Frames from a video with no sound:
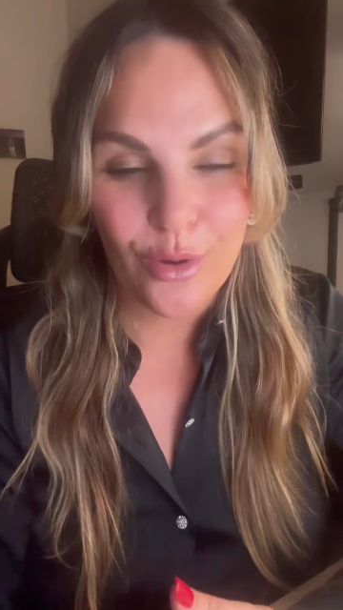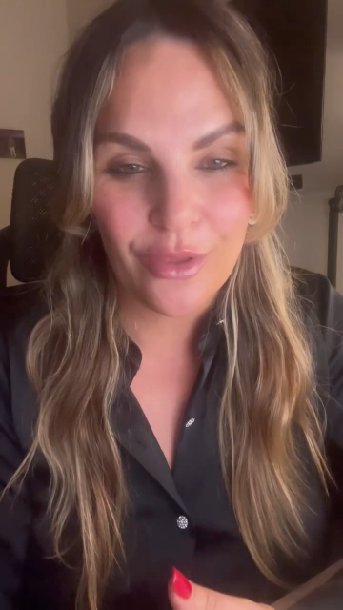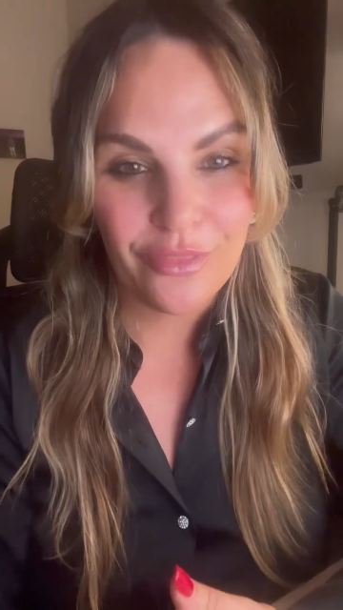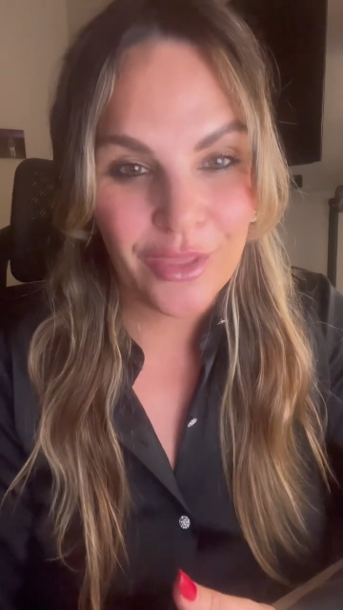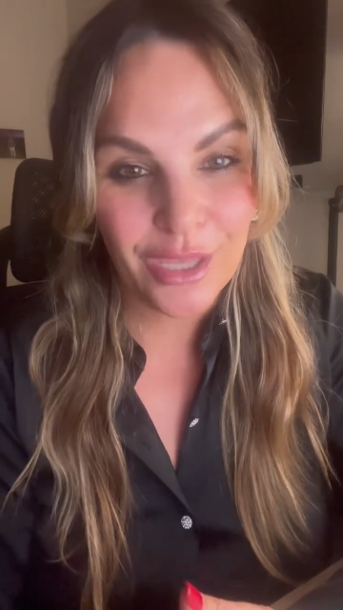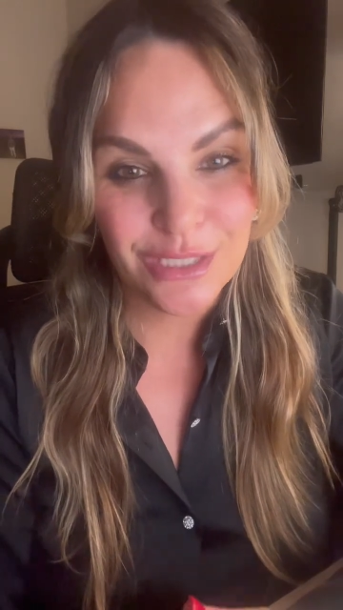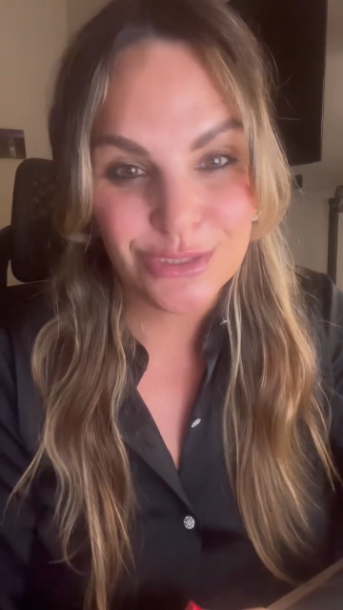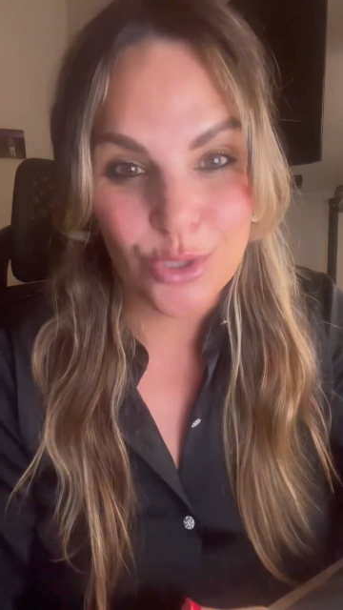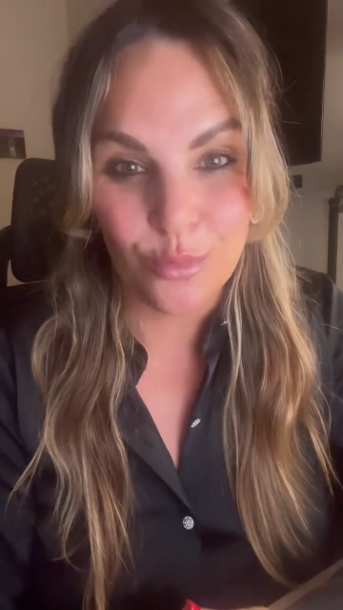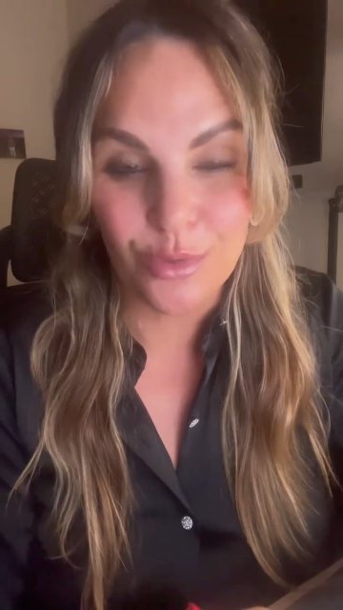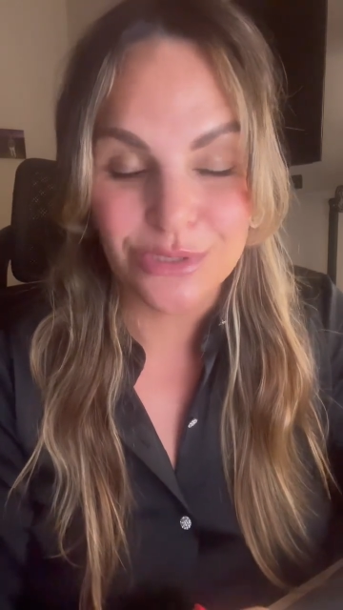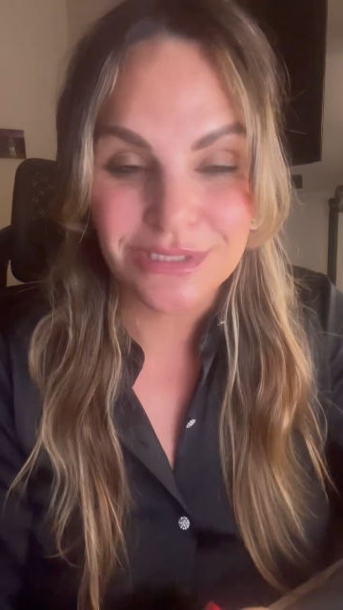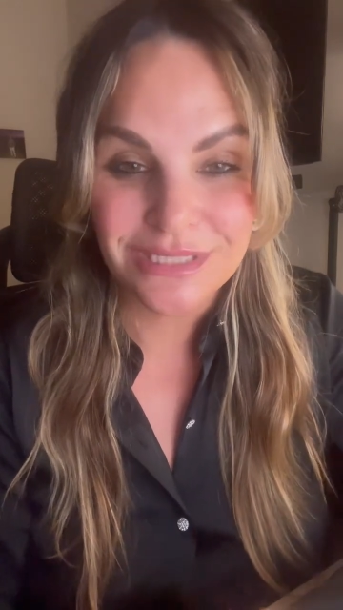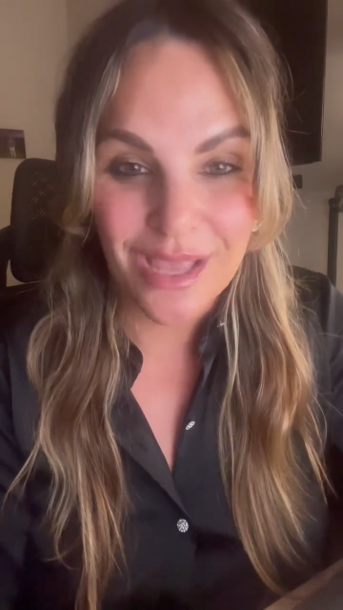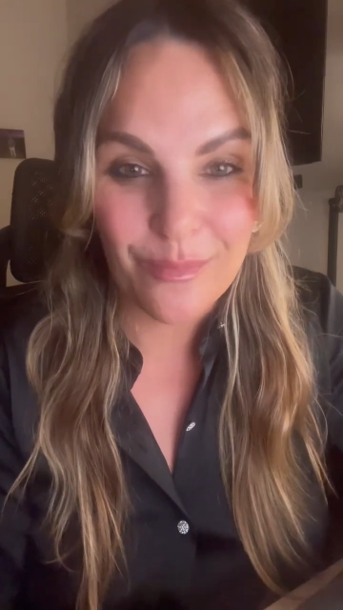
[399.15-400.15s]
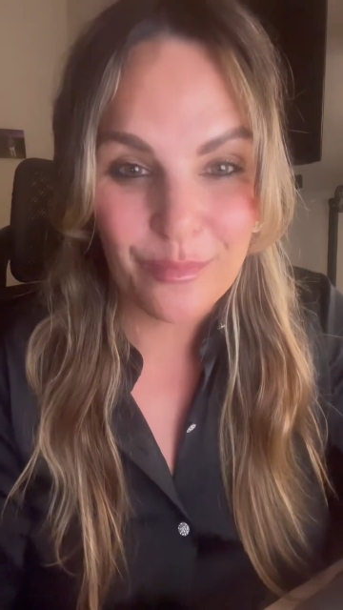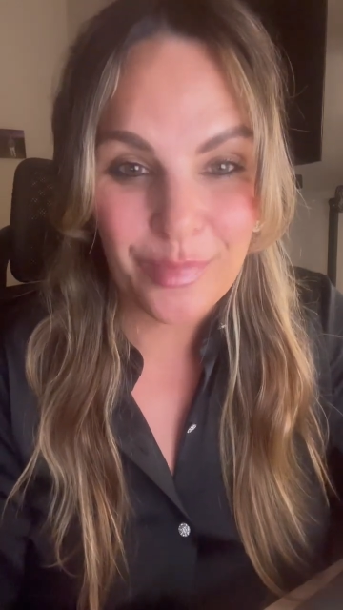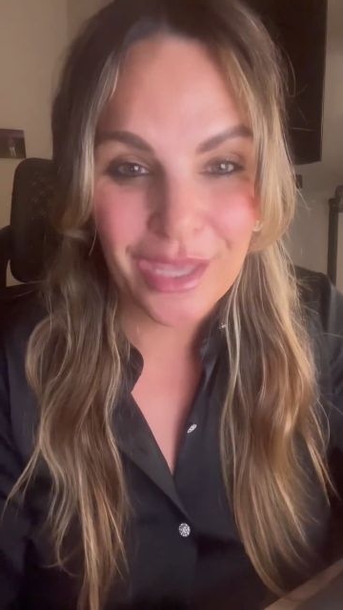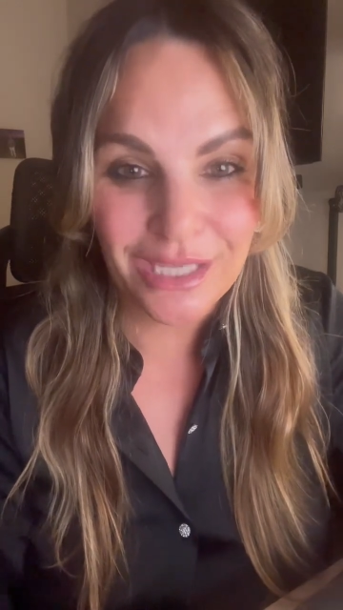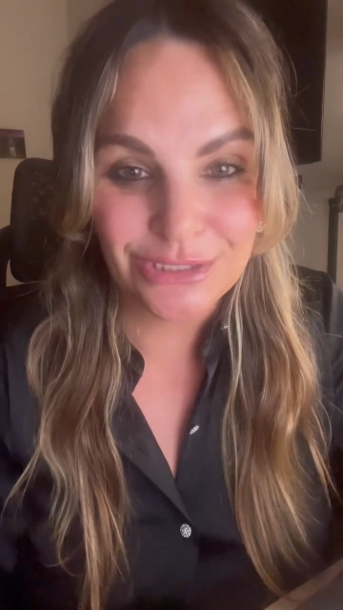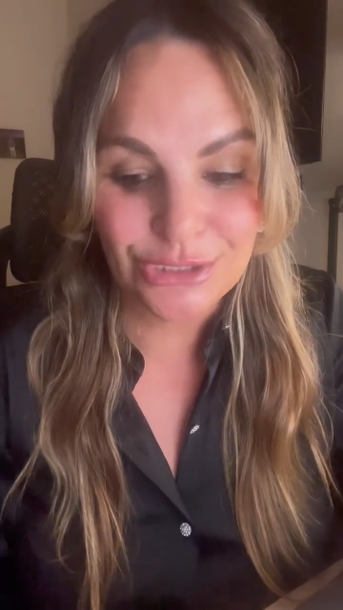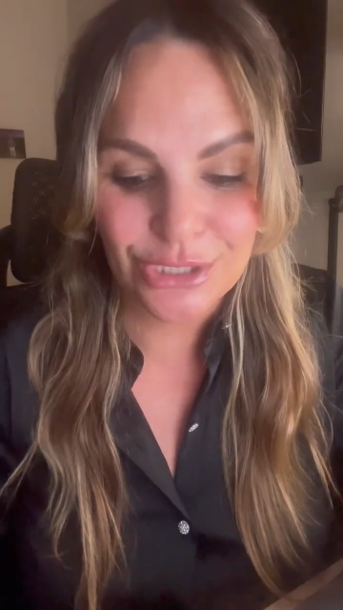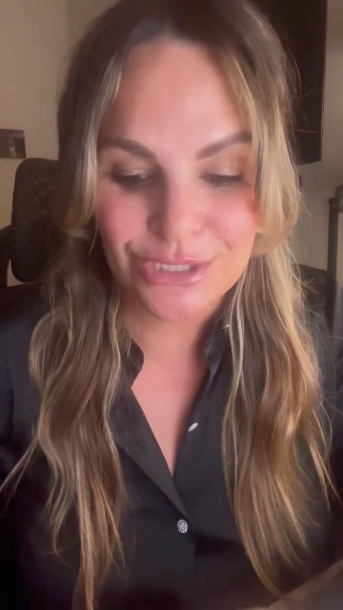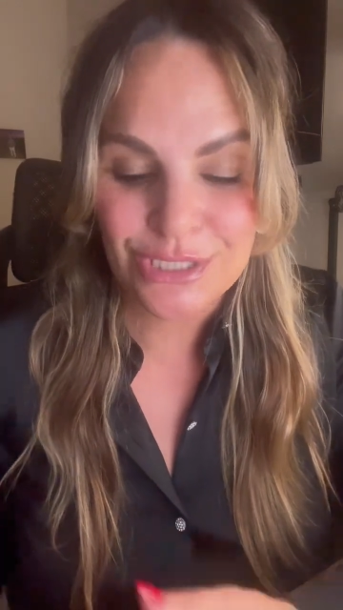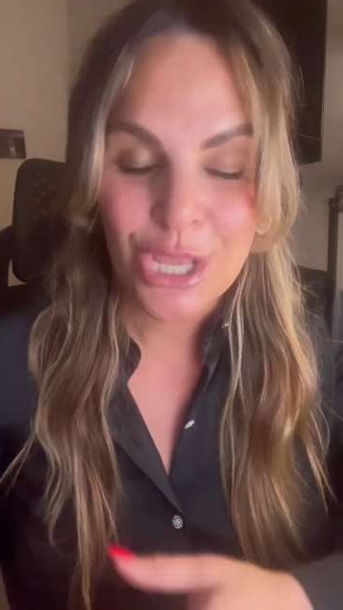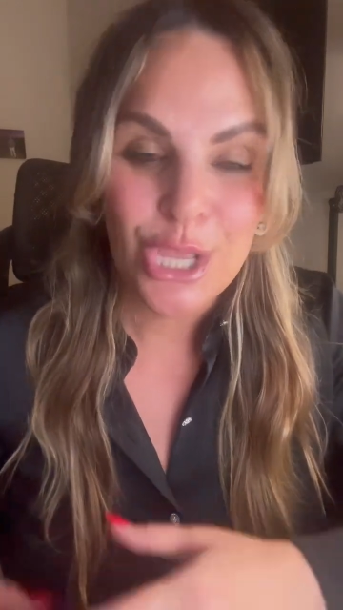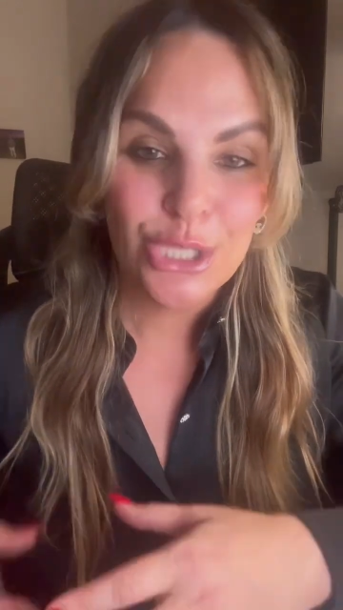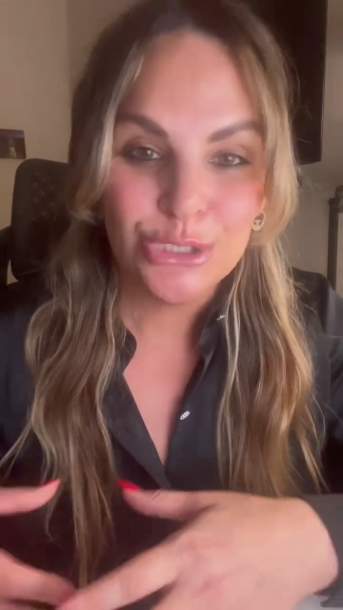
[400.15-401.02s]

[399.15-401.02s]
I think it's almost 10 pages.